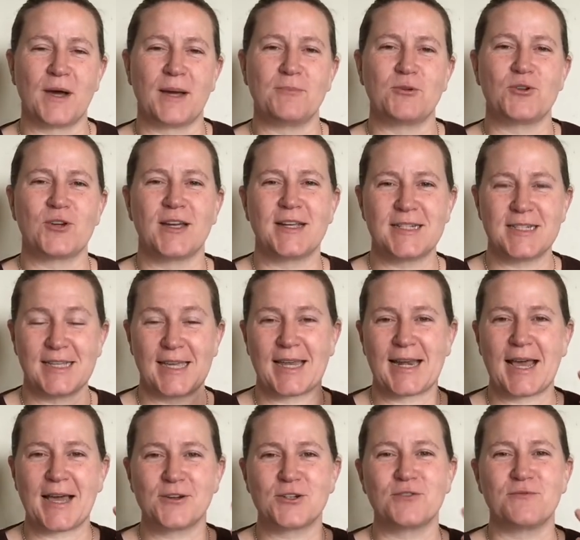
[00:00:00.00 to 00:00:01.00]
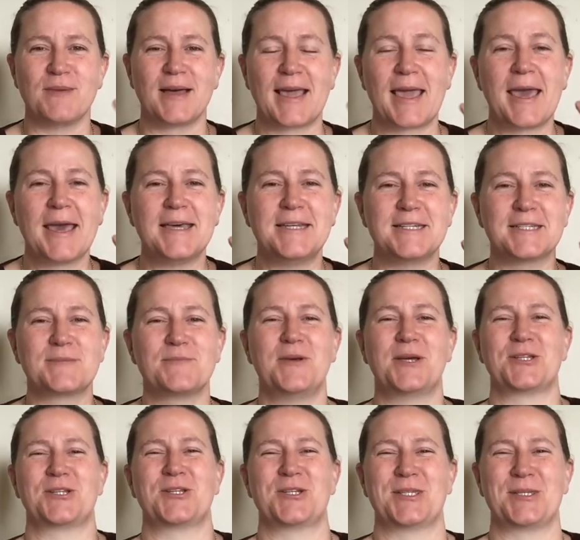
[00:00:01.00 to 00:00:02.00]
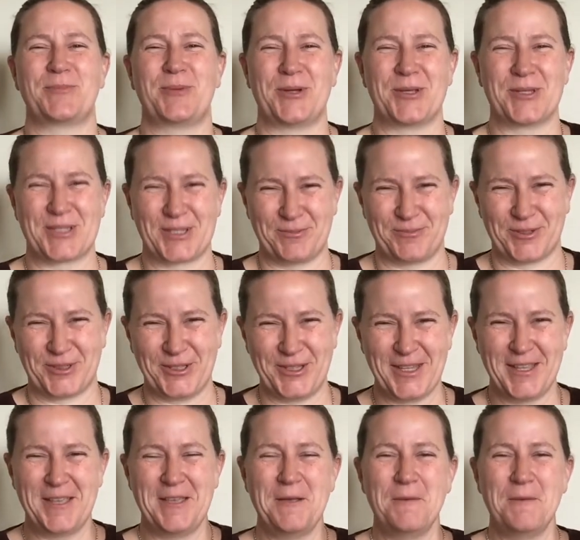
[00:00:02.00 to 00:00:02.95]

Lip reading: I'm trying to get out of my head as much as possible